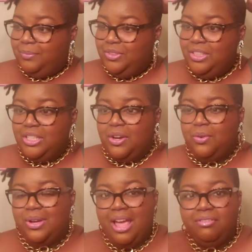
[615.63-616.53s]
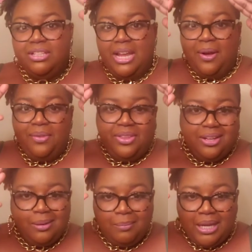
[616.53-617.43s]
you know, every now and
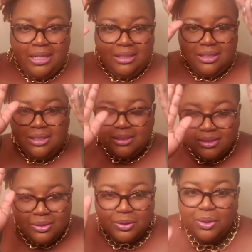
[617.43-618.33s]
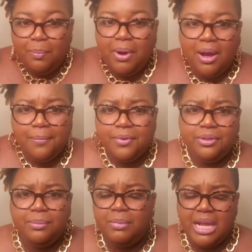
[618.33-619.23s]
then I might do a little palm
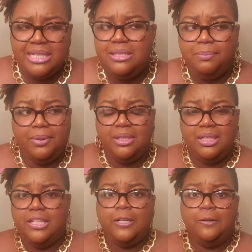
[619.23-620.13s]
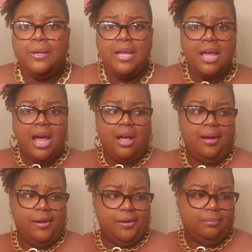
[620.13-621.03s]
rolling, but I typically don't,
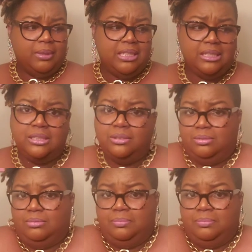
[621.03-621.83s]
because